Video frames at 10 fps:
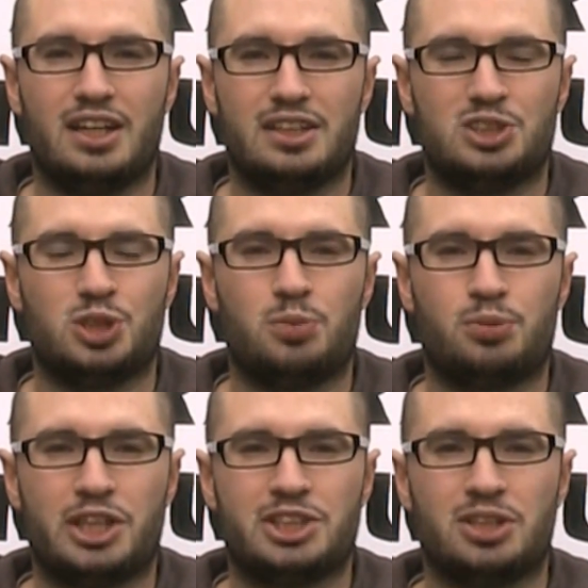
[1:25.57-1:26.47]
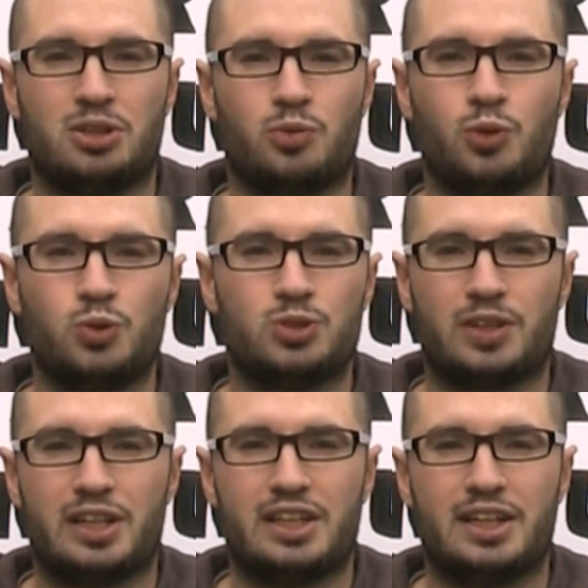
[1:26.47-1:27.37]
There's no pressure or rules or
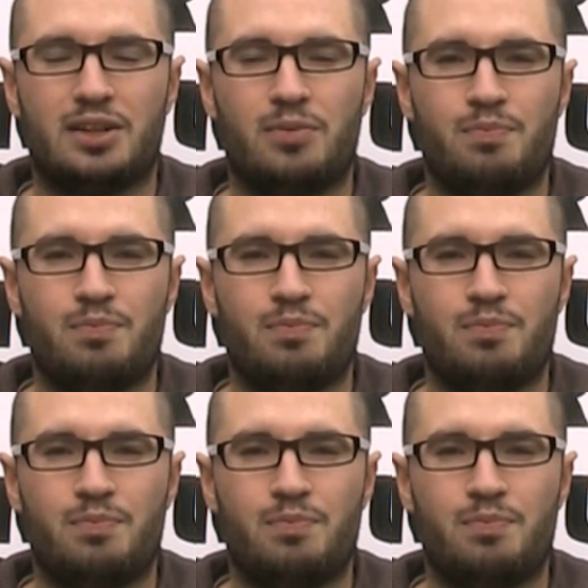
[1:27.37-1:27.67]
anything.